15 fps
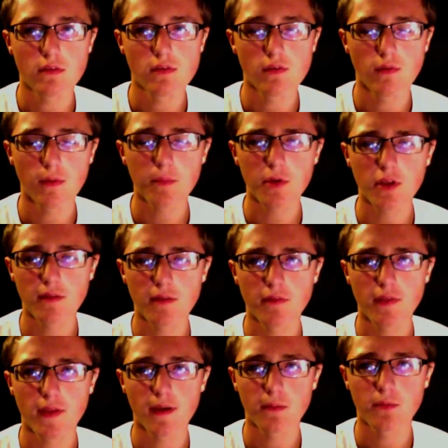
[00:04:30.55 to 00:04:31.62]
November 11th,
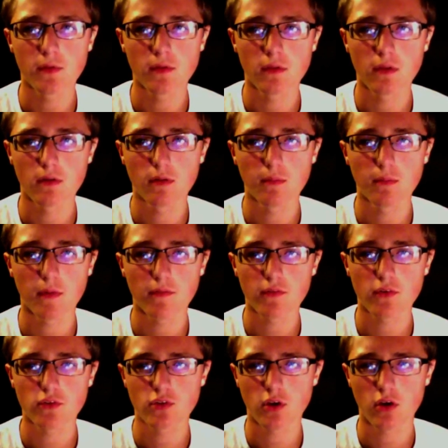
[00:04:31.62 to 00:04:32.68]
I uploaded my
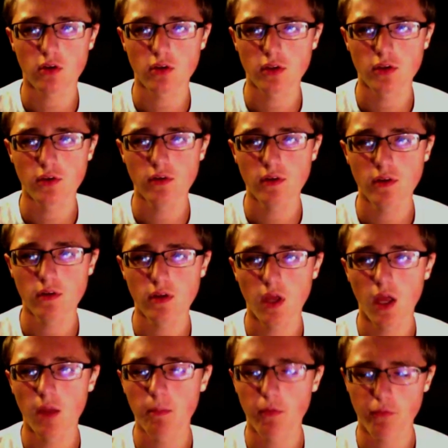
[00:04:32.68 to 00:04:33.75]
first Call of Duty,
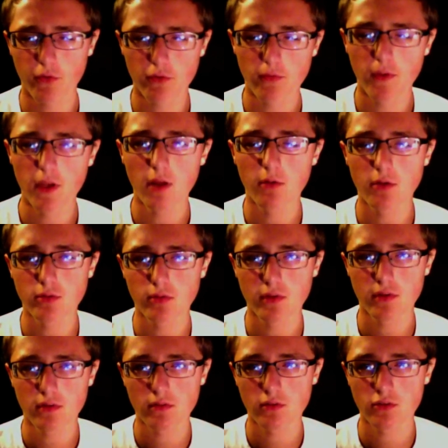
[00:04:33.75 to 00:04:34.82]
my first video, which was
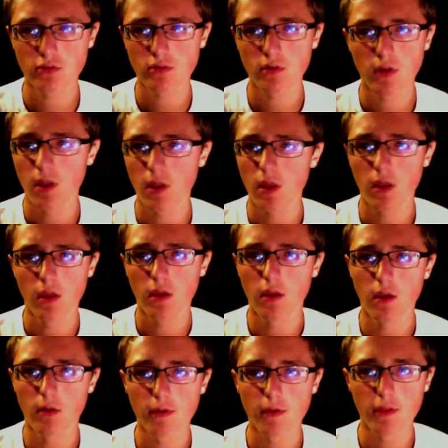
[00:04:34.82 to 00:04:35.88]
just
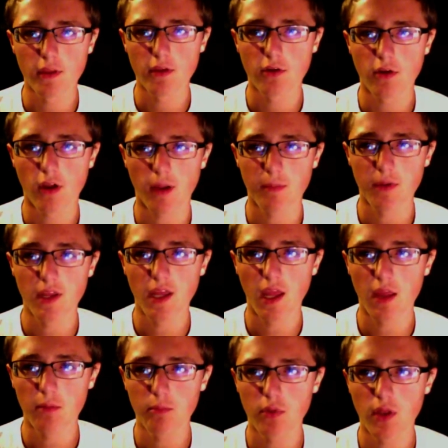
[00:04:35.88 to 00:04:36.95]
a really crappy
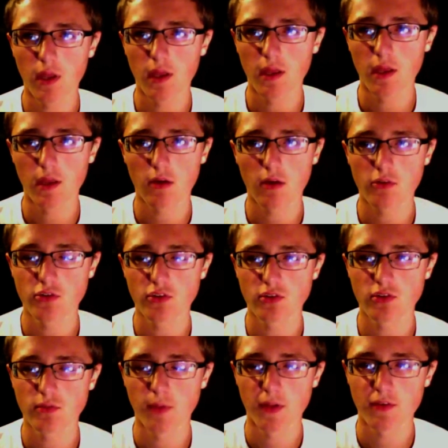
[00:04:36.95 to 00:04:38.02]
gameplay. I was just
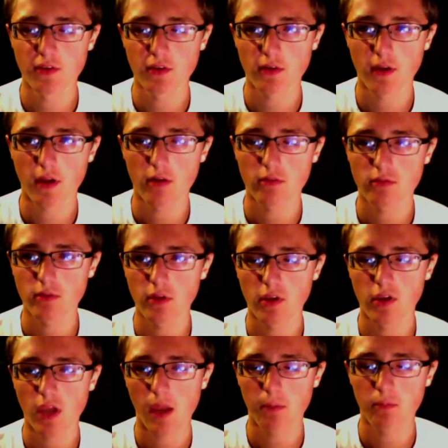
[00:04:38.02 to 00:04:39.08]
messing around. Really
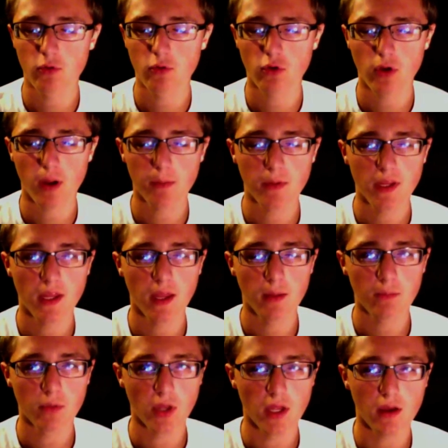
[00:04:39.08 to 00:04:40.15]
crappy
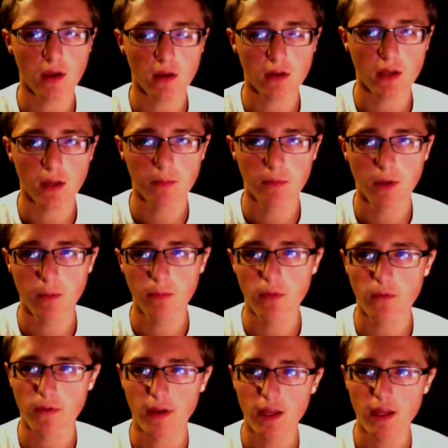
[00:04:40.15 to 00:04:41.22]
gameplay on
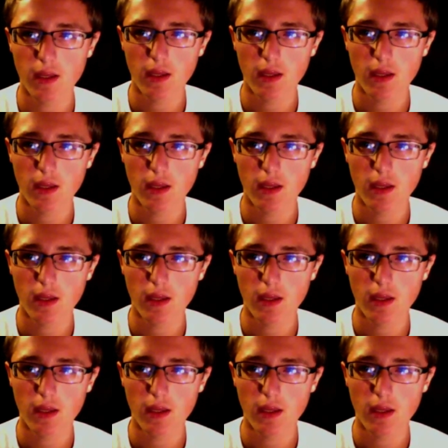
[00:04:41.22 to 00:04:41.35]
MW3.